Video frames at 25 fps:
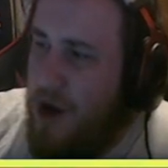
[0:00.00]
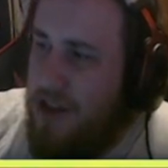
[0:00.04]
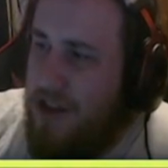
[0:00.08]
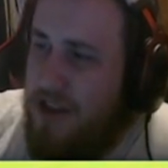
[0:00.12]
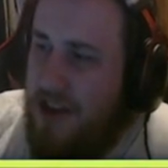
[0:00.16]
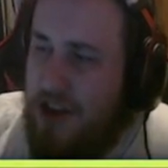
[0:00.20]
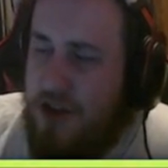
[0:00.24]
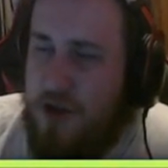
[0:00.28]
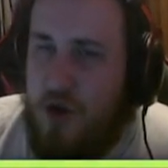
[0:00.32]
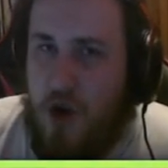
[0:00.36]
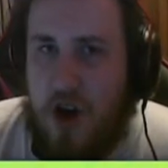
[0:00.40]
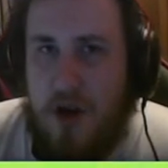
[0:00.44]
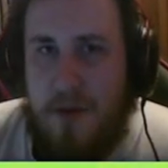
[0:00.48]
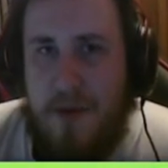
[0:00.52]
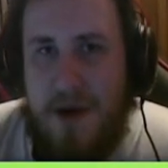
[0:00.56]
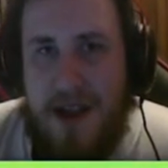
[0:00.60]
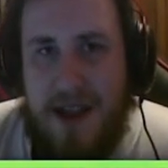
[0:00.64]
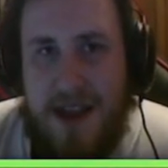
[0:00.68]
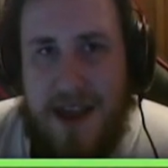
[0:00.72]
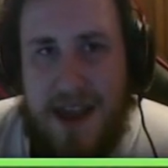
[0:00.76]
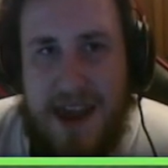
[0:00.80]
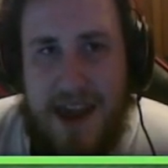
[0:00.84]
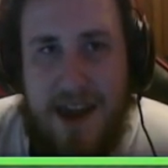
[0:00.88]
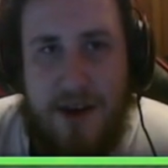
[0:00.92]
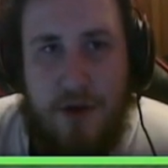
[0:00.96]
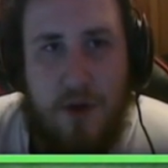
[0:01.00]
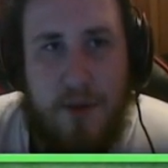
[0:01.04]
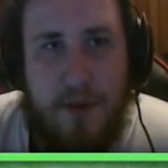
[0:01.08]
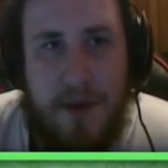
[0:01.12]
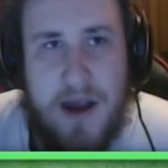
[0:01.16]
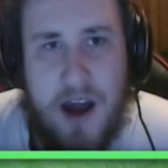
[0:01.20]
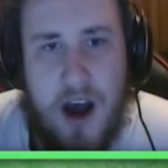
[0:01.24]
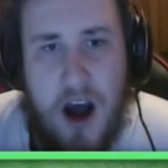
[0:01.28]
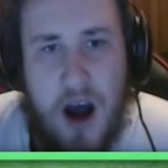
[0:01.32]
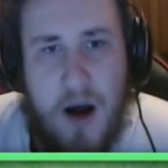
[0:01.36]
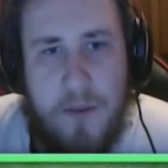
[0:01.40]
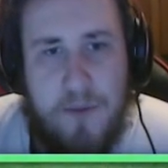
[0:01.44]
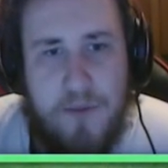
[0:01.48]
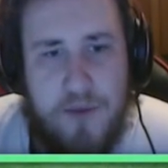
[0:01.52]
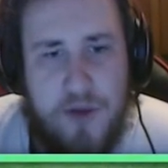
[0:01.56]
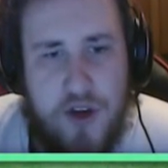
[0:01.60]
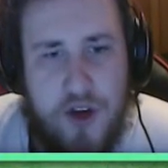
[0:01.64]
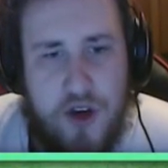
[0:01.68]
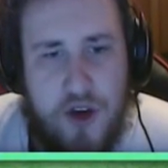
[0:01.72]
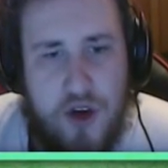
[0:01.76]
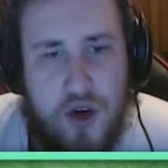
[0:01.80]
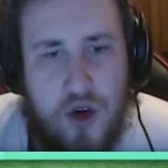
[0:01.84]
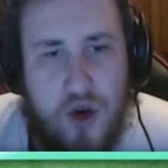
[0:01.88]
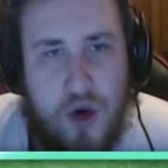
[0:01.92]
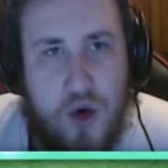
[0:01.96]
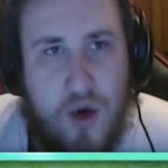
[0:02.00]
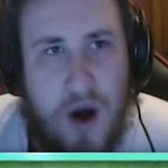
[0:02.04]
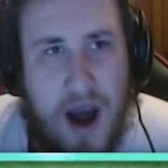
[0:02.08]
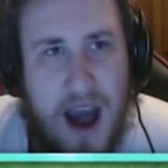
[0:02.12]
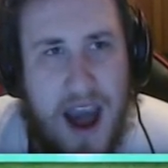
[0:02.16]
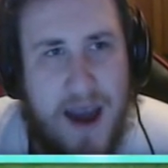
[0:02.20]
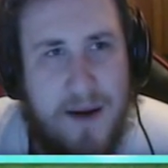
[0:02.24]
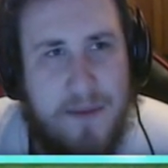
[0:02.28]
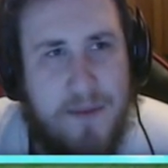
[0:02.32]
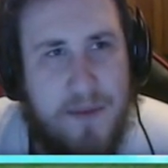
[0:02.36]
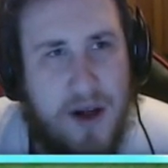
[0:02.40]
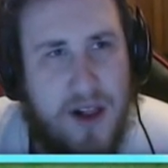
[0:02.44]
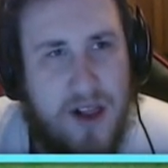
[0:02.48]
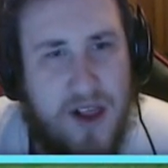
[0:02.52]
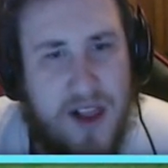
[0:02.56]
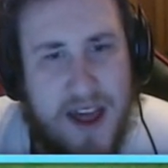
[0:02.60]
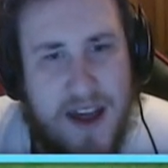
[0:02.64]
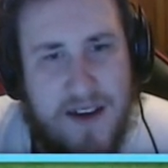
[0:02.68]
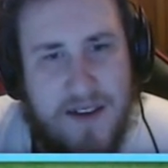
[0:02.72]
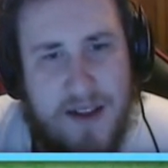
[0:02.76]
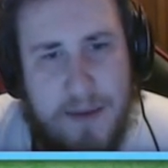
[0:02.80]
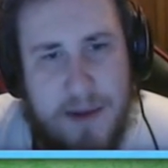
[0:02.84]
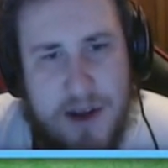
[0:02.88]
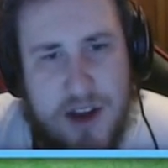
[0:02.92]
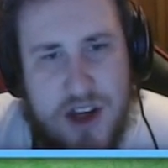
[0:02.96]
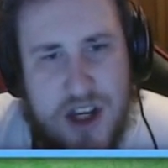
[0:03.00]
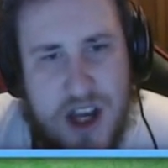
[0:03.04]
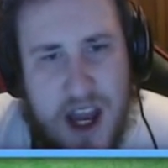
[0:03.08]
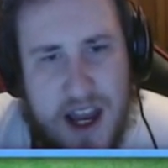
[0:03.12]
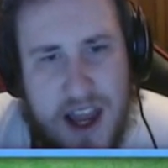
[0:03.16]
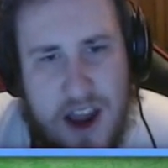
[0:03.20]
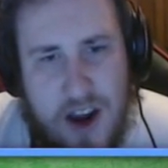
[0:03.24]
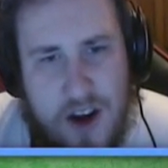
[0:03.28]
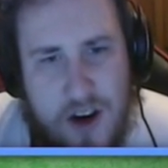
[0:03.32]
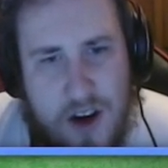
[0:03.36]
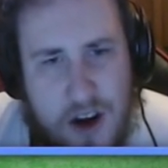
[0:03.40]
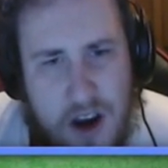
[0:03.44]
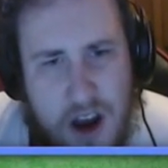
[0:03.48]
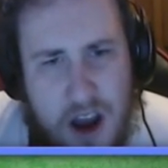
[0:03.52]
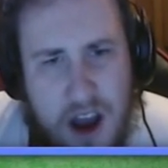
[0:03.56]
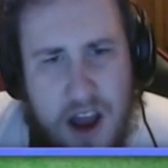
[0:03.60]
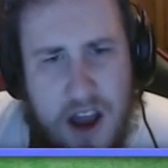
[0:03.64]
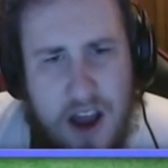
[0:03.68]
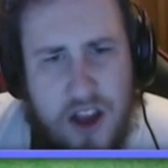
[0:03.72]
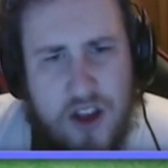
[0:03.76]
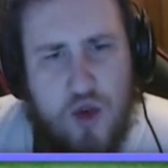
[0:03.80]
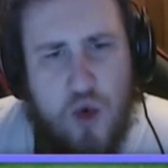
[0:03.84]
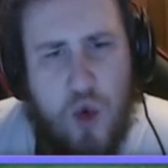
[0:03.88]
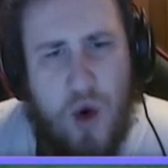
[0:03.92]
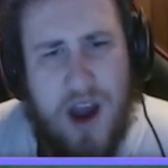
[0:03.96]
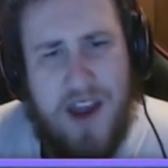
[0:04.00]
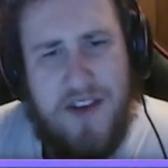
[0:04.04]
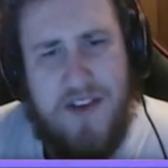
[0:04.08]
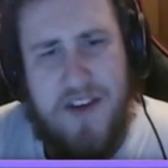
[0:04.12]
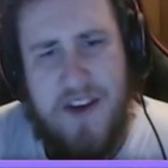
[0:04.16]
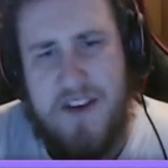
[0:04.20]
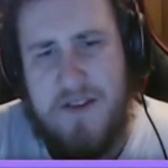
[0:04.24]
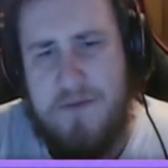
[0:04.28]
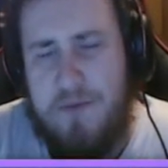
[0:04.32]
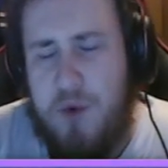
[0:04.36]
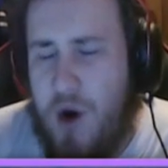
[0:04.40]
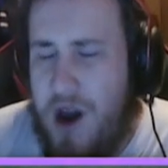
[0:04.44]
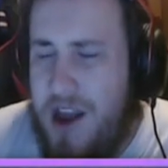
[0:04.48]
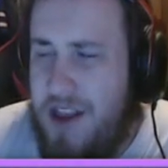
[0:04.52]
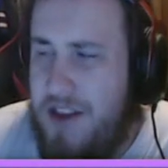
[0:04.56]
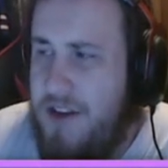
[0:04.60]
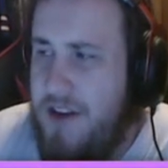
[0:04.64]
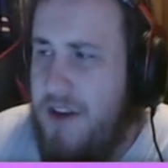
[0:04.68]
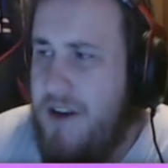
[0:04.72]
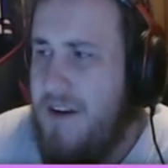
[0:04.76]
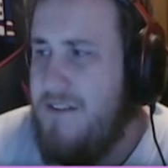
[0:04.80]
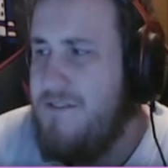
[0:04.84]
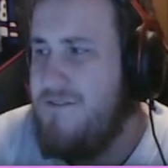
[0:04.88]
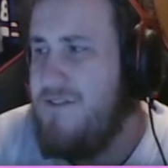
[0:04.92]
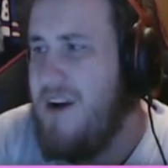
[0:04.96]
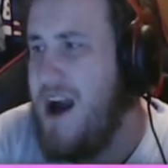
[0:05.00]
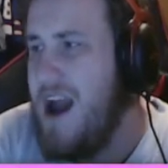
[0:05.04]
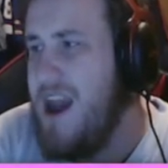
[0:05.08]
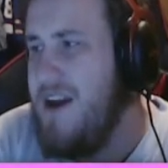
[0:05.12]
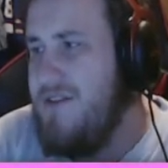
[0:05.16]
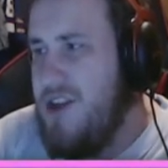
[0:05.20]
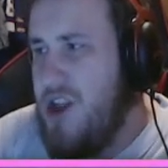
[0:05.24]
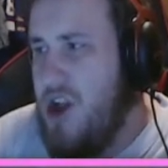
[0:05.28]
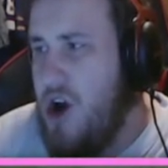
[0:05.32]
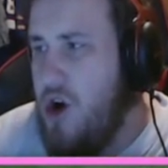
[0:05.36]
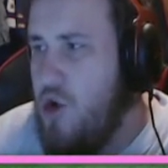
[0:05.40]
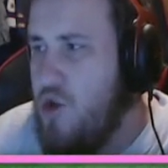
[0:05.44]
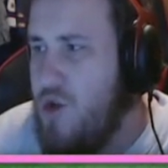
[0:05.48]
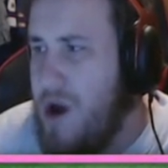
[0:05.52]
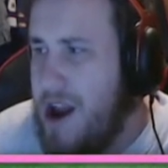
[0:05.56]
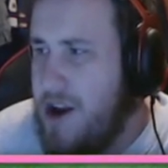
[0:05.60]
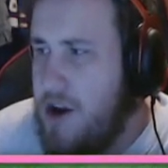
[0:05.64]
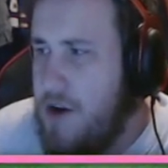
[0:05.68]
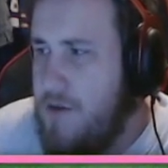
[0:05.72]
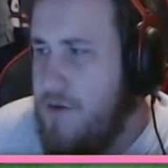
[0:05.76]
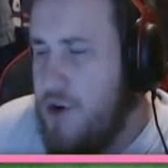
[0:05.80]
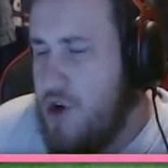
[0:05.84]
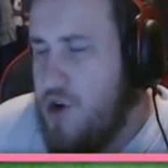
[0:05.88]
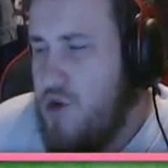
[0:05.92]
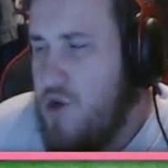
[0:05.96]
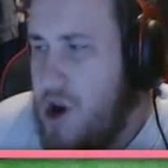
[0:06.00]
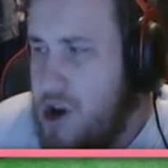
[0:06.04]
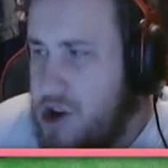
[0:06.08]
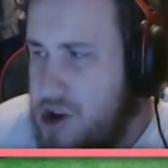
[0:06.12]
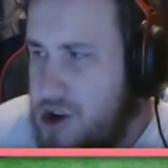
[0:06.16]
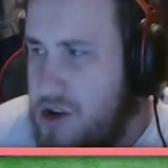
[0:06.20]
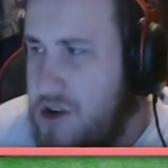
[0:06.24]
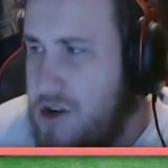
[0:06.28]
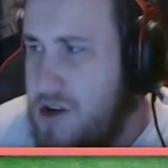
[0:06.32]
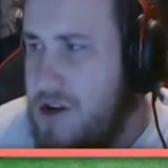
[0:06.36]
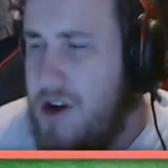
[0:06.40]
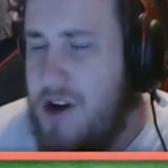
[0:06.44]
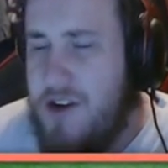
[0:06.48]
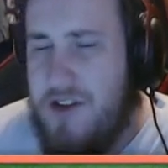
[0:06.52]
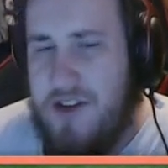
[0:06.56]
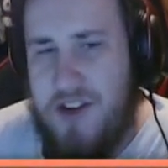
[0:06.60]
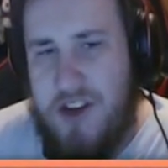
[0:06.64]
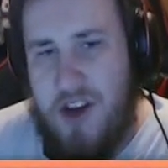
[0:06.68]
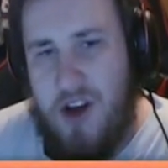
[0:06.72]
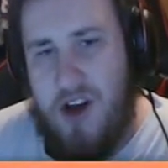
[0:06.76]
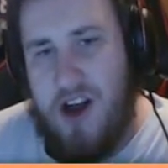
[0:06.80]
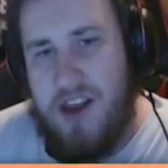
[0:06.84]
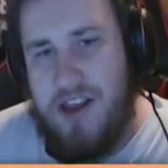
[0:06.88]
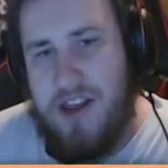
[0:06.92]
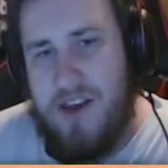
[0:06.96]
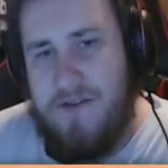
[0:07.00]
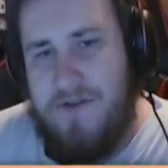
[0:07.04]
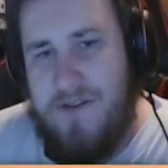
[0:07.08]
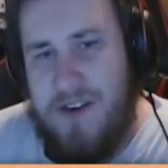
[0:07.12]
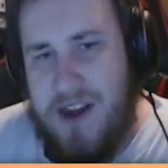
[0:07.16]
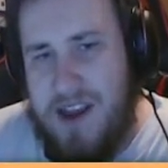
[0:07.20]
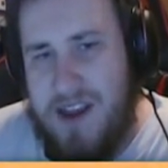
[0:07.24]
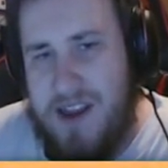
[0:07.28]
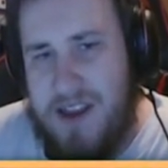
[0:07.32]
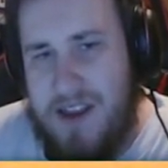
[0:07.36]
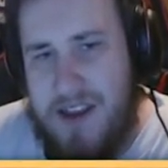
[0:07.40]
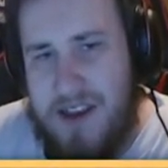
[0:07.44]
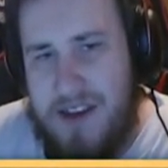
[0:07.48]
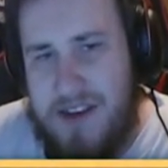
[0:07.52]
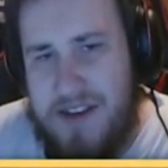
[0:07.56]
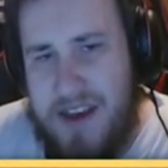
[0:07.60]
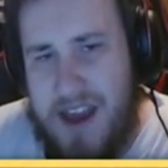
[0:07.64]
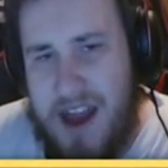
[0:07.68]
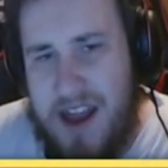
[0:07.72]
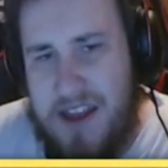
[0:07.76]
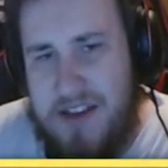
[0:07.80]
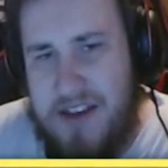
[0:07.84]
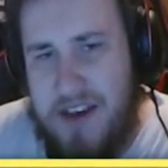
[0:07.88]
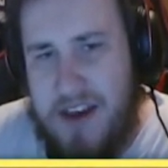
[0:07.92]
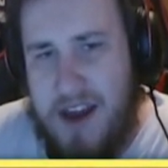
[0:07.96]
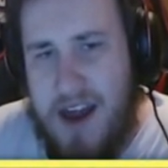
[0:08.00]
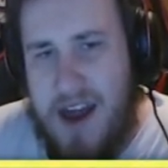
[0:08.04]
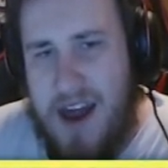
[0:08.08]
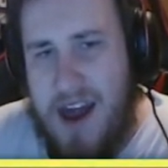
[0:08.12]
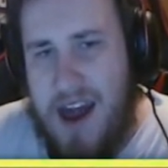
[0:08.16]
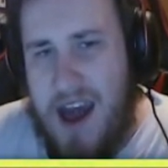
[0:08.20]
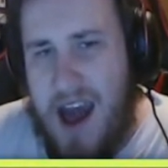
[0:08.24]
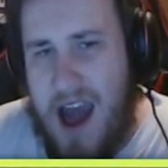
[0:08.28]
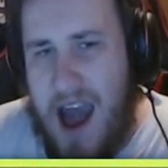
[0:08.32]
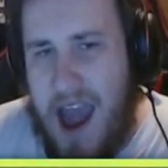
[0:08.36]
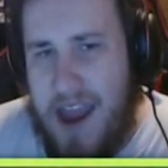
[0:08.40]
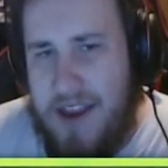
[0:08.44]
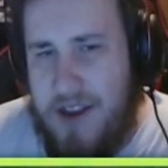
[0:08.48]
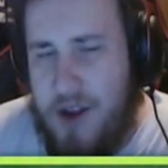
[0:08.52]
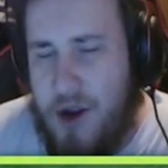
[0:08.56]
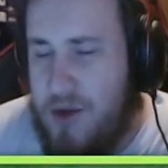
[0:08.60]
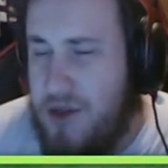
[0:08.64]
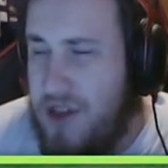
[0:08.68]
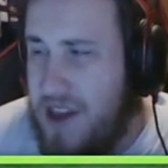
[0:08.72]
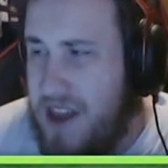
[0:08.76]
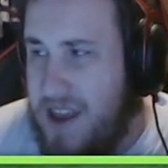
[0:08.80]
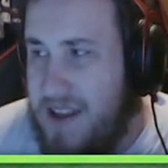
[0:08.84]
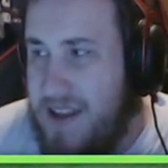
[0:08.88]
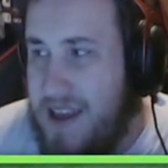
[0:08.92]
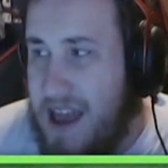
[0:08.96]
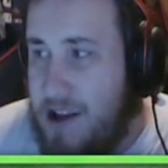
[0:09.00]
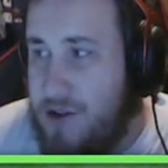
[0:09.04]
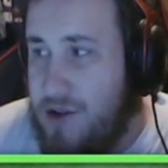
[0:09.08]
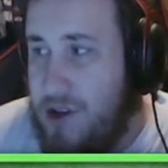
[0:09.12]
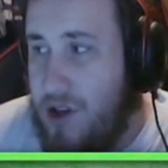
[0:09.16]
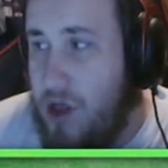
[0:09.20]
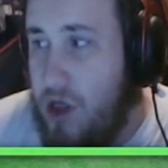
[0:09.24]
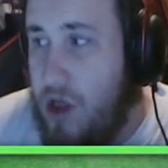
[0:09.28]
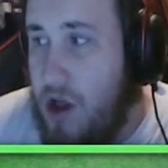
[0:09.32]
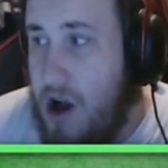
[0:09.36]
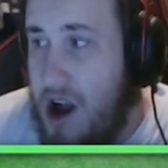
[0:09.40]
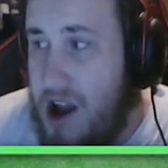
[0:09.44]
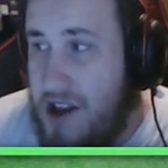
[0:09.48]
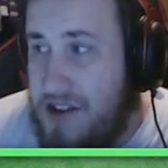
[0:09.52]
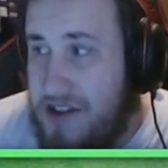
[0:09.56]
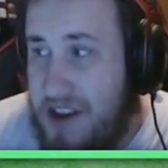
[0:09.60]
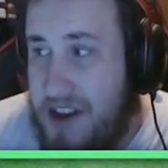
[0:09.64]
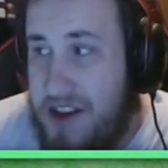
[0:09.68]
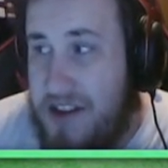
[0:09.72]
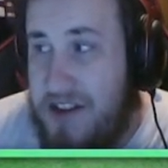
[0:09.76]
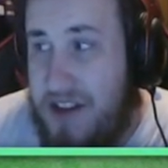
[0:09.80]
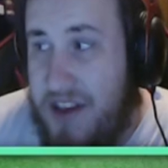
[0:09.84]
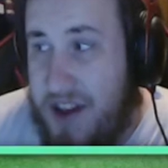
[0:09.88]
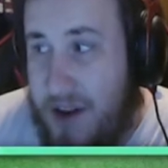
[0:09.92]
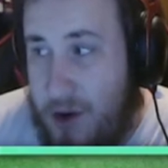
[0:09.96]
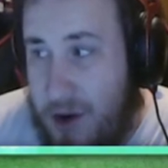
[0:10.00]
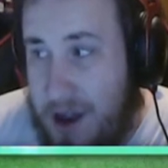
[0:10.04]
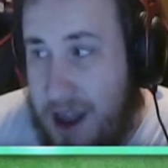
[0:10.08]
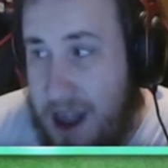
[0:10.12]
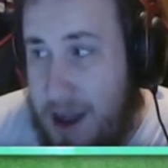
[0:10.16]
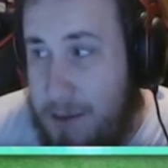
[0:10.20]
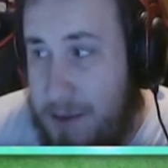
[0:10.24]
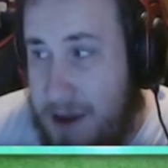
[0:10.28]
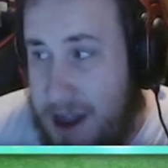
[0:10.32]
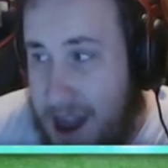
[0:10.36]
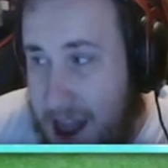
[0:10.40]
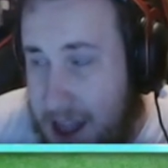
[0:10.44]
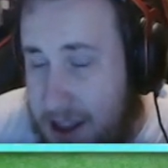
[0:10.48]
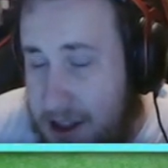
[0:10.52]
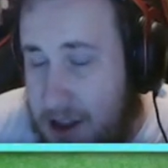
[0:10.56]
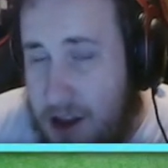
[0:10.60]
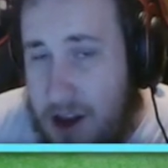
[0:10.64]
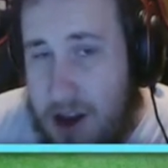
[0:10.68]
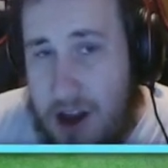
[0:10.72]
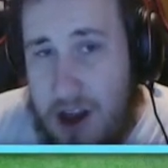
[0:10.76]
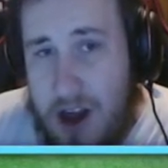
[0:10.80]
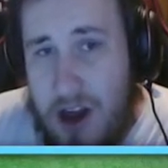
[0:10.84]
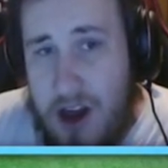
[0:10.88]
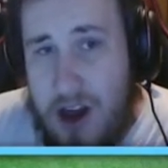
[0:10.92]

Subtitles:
points in the tournament. He will be up to, I believe, let me check here, 26 points, 5-0 record for Crusher, still undefeated in the sets. I don't think he's actually lost a single game yet.